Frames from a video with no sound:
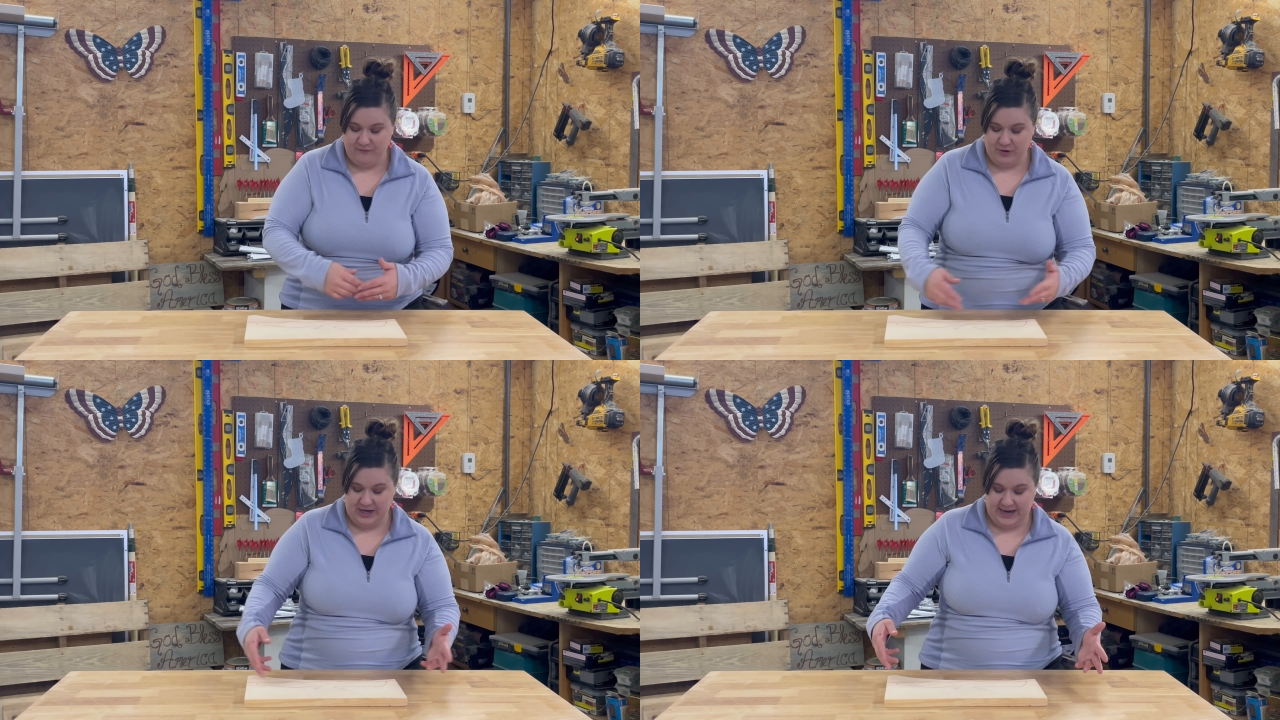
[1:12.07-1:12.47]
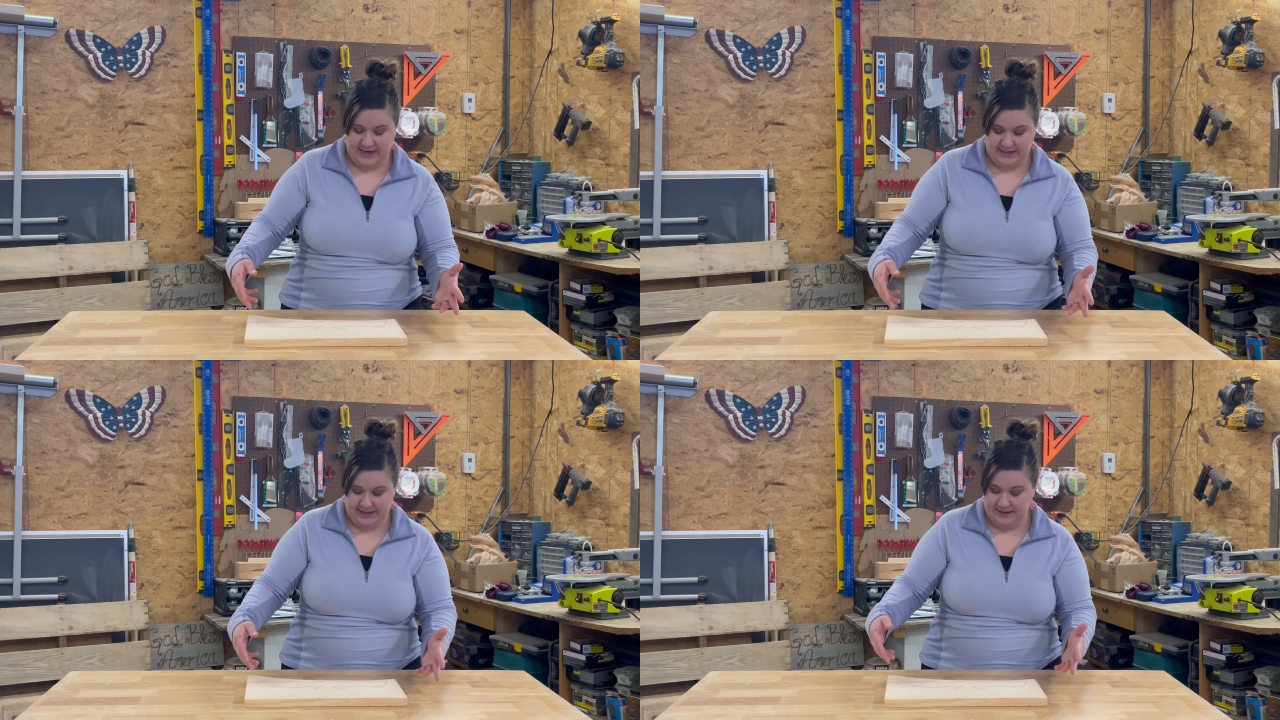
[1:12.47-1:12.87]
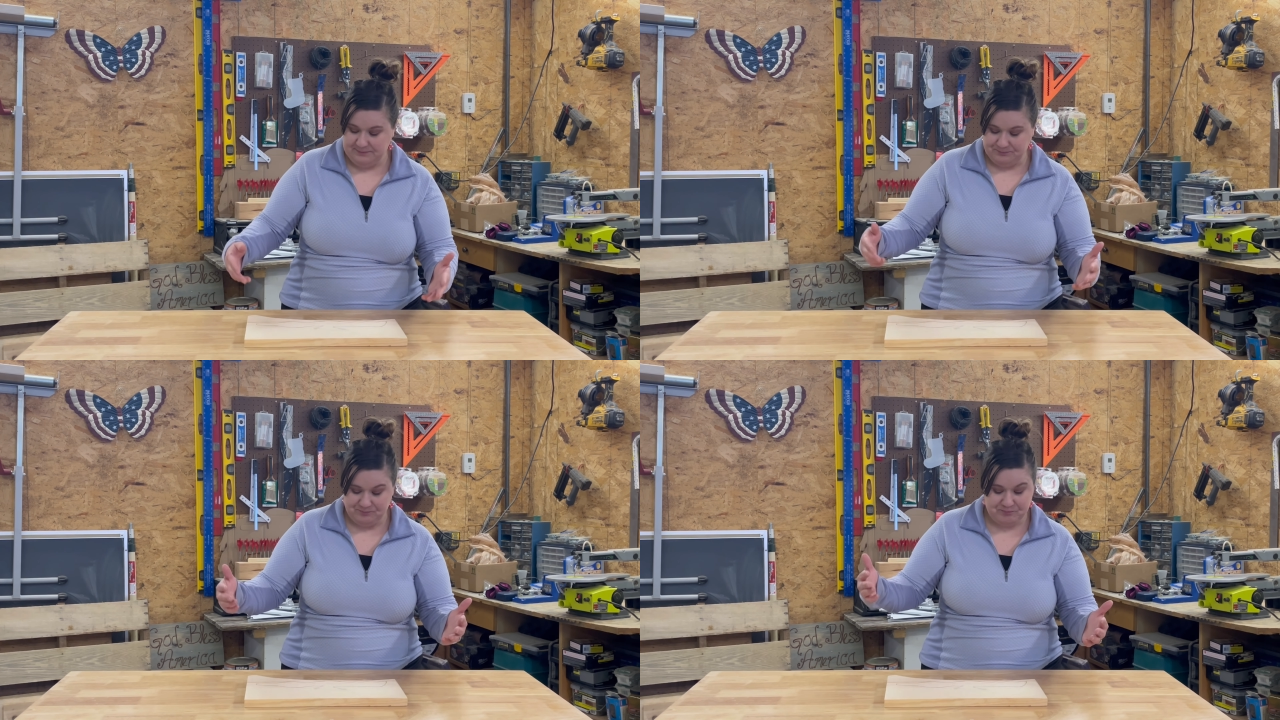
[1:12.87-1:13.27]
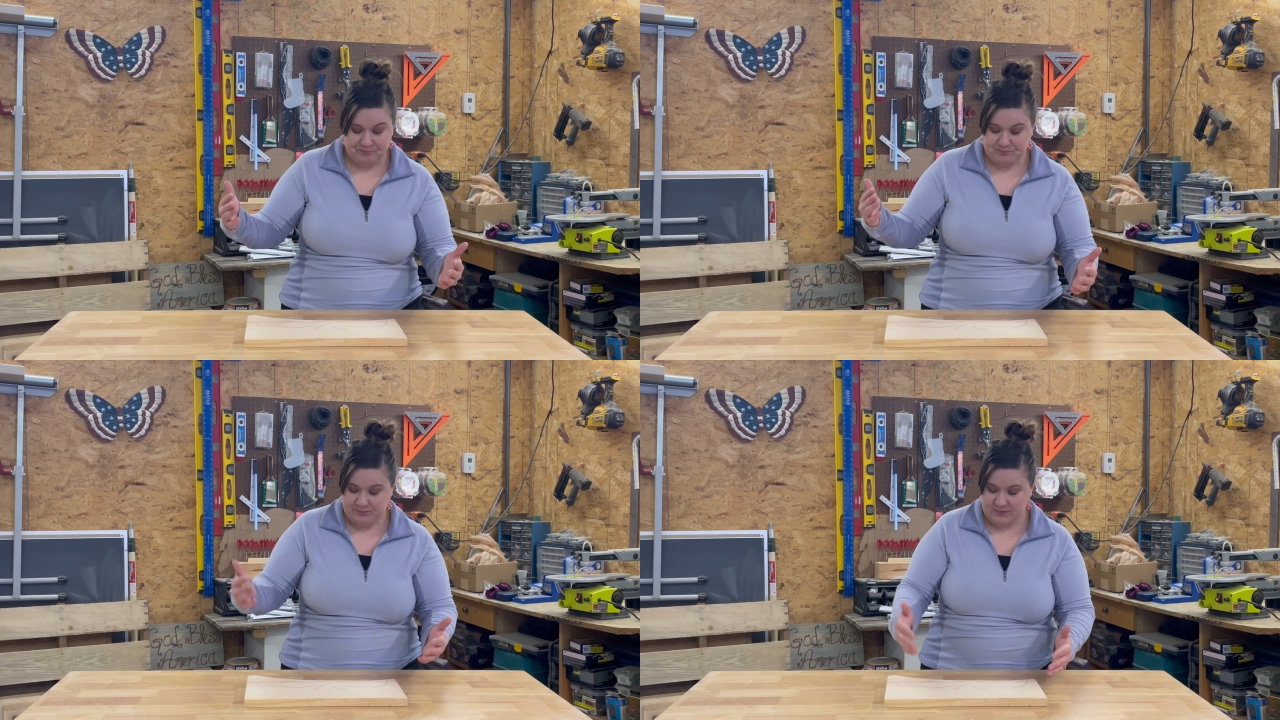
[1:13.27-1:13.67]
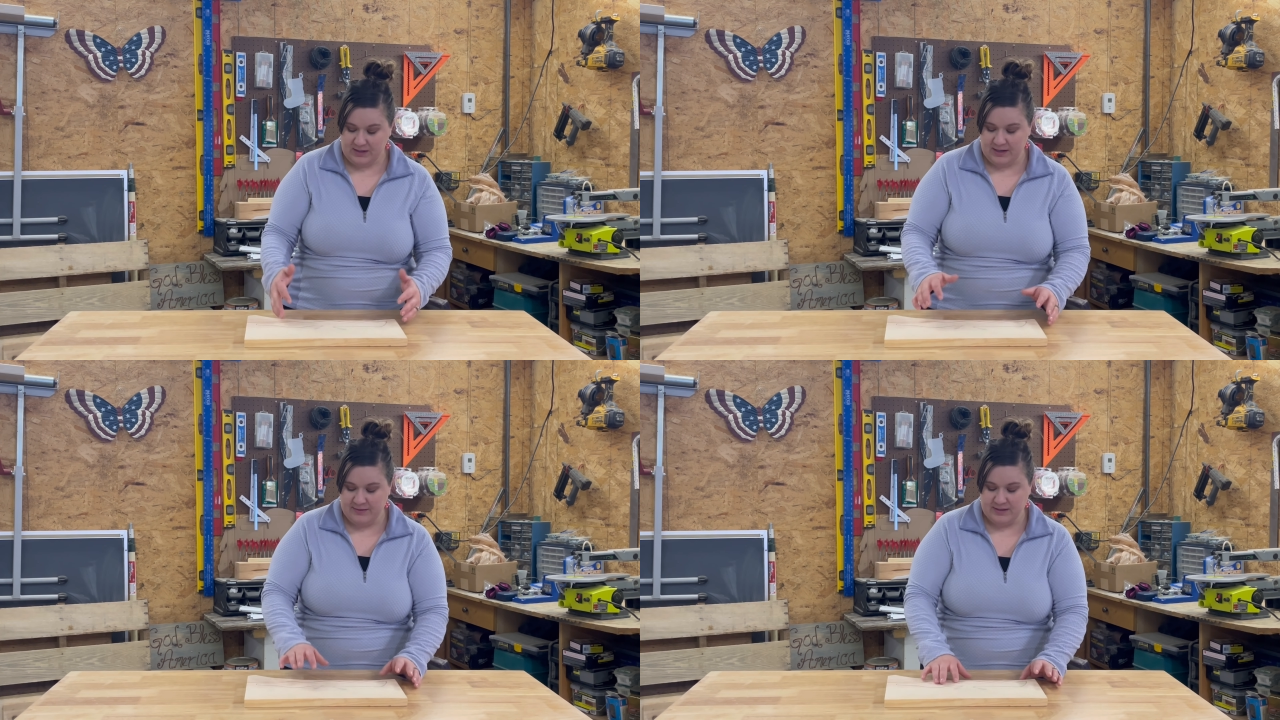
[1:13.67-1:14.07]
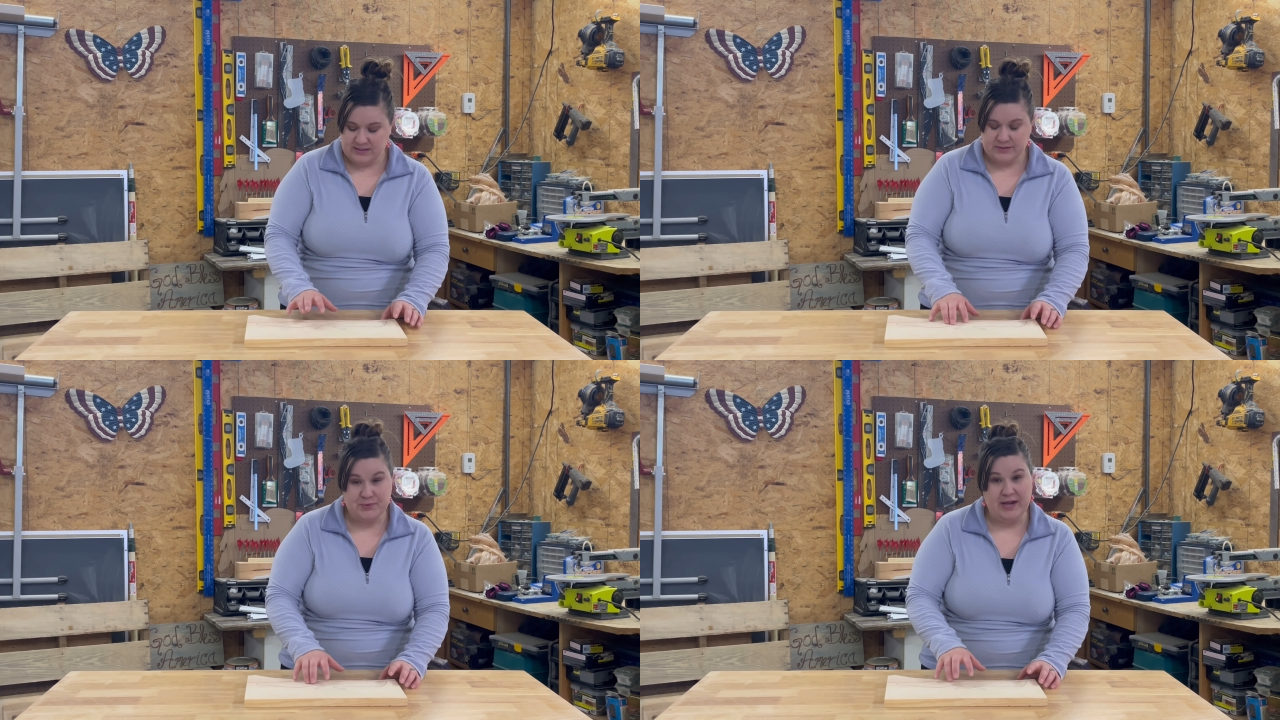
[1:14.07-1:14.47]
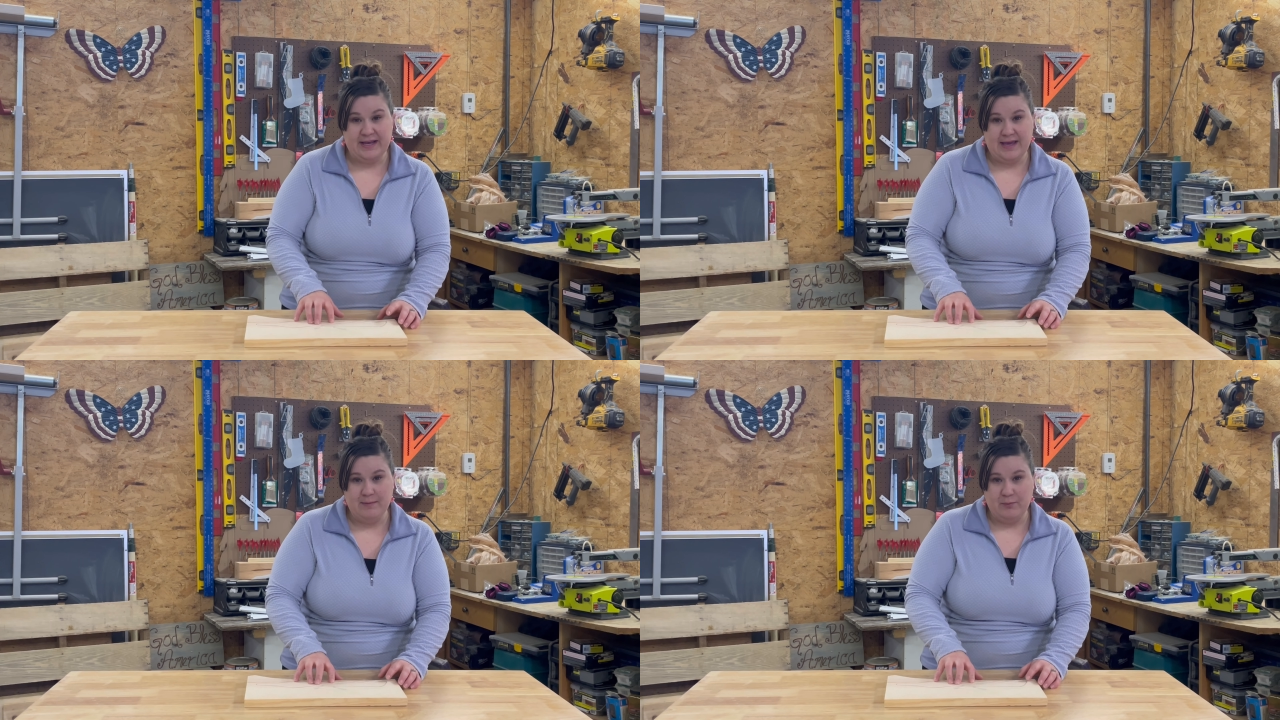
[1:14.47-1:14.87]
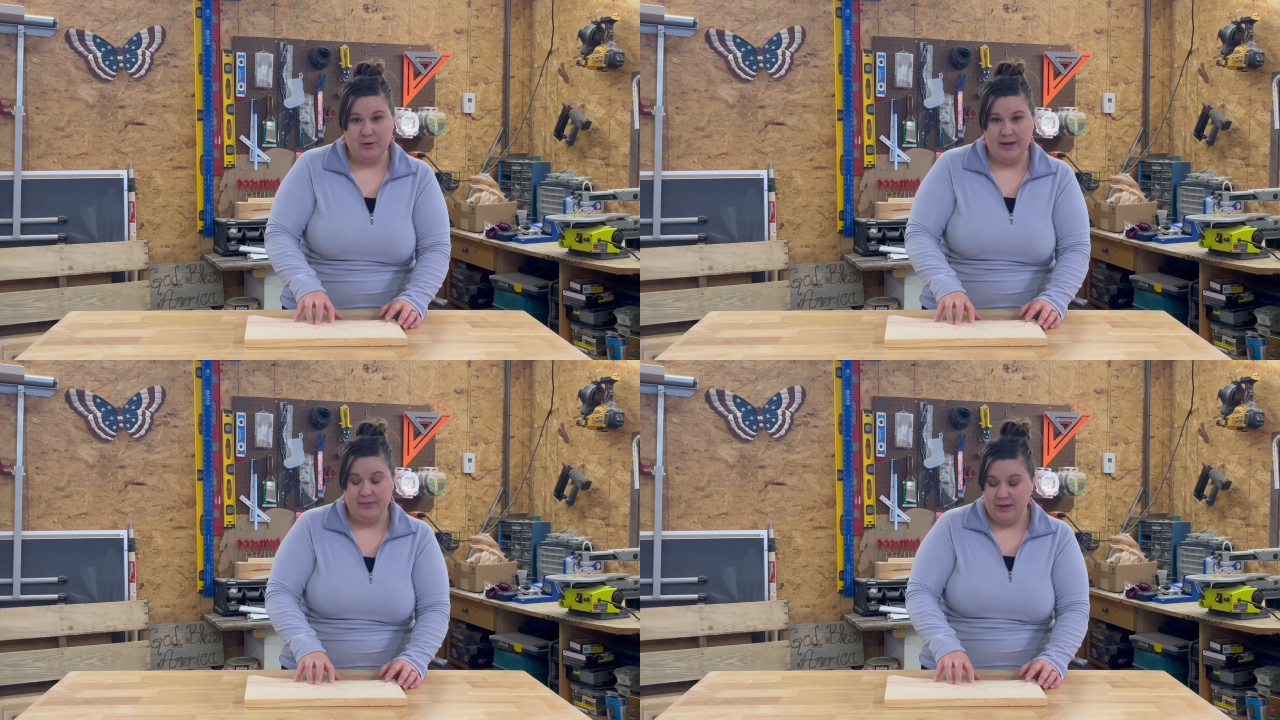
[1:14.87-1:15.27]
freehanded it, and this is what I came up with.